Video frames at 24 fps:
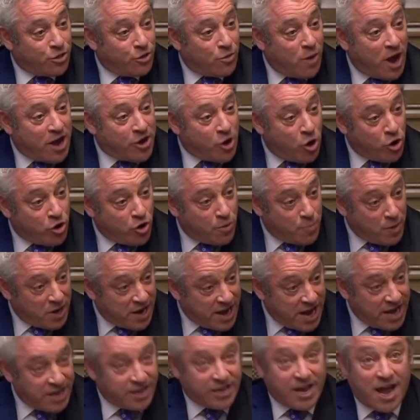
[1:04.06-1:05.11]
the Right Honourable
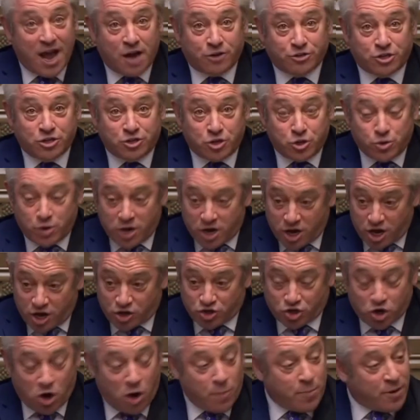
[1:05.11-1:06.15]
Lady how to do her
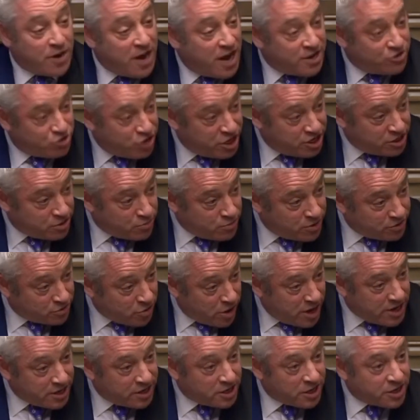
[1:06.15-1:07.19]
job, and I treat her with
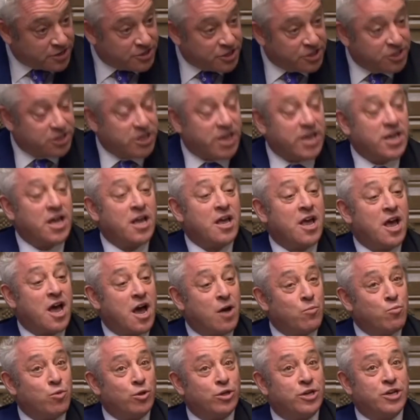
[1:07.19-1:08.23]
great courtesy
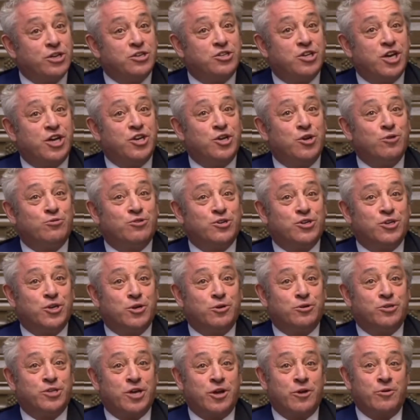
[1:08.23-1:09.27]
and will continue to
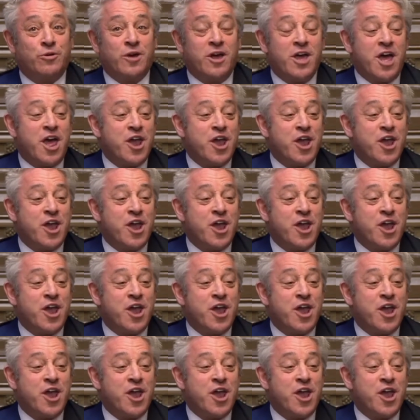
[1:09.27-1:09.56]
do so.